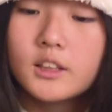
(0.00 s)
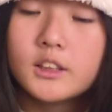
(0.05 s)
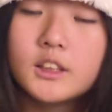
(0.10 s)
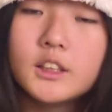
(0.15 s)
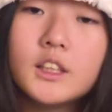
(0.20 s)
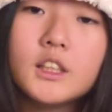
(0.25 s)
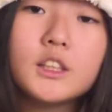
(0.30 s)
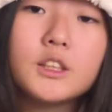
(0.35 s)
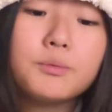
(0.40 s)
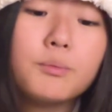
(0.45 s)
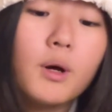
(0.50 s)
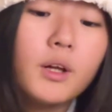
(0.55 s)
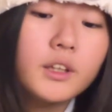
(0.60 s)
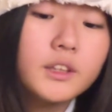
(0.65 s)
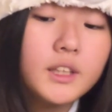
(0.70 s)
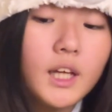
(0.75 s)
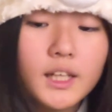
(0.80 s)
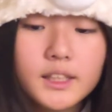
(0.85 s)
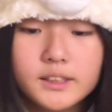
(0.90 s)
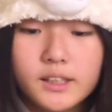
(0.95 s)
to the small
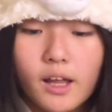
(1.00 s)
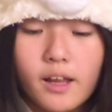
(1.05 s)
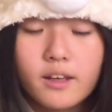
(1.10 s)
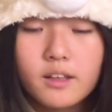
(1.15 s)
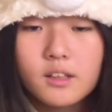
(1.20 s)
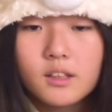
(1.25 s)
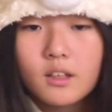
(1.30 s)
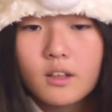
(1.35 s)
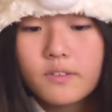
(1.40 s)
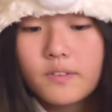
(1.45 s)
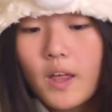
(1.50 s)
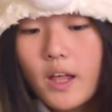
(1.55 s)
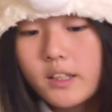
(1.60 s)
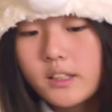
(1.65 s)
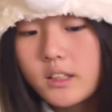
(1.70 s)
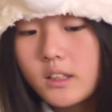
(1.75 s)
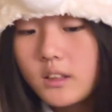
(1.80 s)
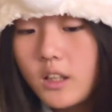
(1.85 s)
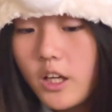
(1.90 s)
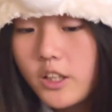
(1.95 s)
intestine, then
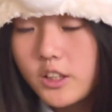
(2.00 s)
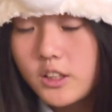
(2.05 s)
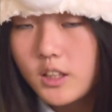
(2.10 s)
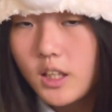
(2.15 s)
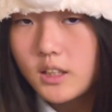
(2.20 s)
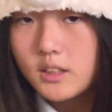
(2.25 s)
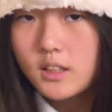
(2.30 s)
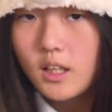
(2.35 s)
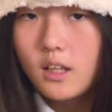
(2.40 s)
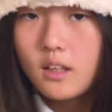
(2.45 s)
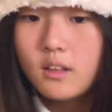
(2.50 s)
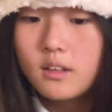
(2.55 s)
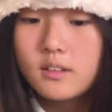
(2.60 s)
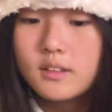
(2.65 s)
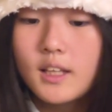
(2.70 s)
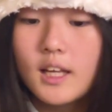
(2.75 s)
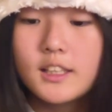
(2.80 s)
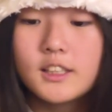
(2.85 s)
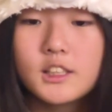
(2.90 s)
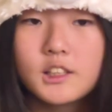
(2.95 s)
to the large intestine,
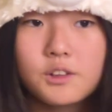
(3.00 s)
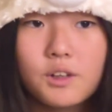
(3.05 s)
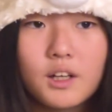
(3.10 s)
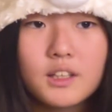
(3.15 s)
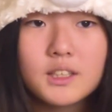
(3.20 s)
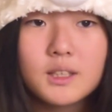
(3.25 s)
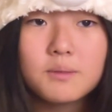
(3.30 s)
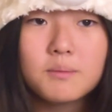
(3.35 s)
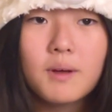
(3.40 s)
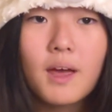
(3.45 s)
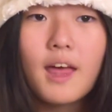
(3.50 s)
then to the rectum,